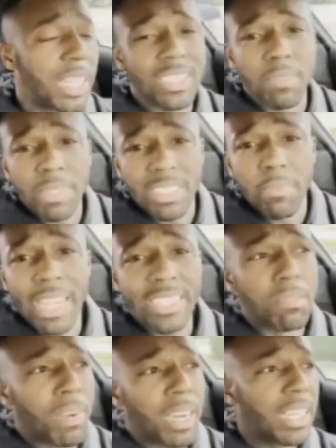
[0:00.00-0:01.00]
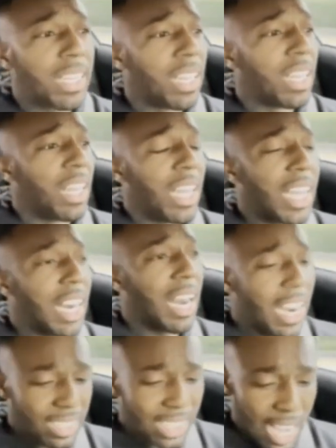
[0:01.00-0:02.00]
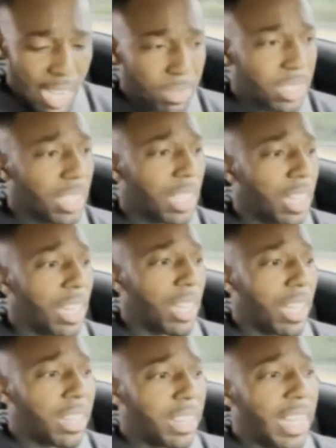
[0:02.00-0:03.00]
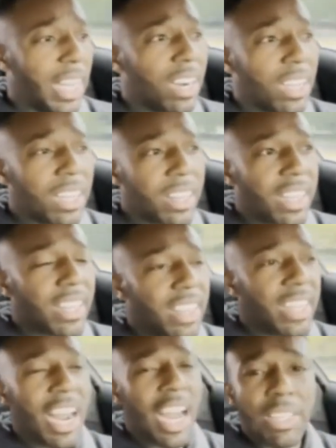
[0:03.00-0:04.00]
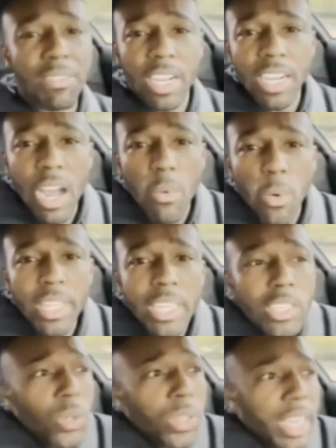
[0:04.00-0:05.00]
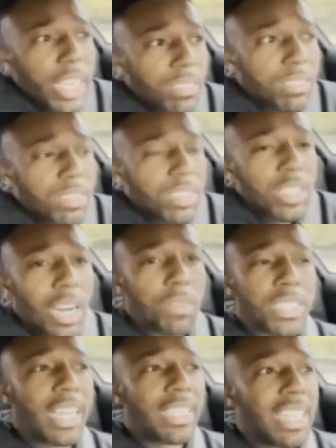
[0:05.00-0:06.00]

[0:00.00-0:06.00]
Just to make some money. And a lot of times, they're not even good at what they do yet. You know what I'm saying? To